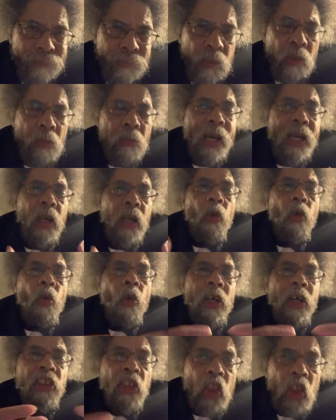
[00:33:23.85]
no matter
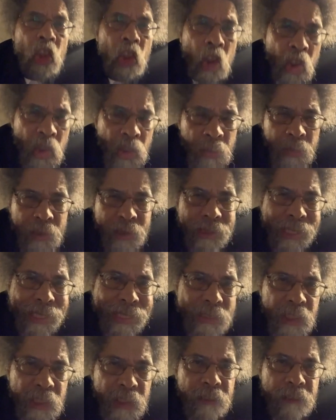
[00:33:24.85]
what the
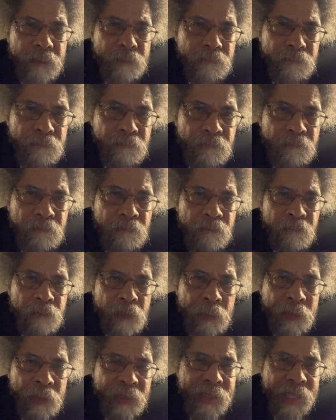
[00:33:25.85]
circumstances,
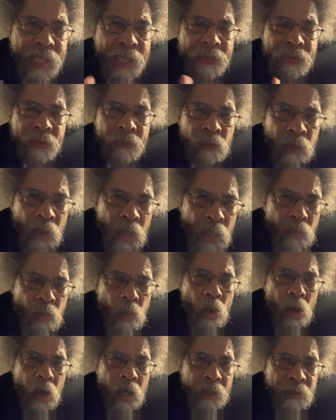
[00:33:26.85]
from the death of
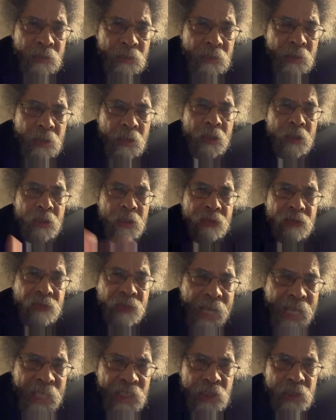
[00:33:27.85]
loved ones to
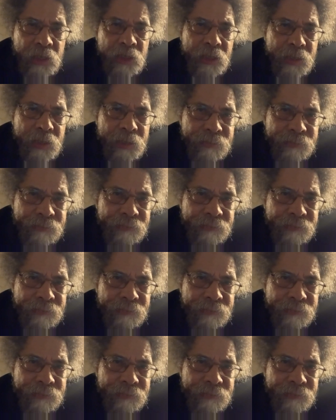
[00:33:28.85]
fascists,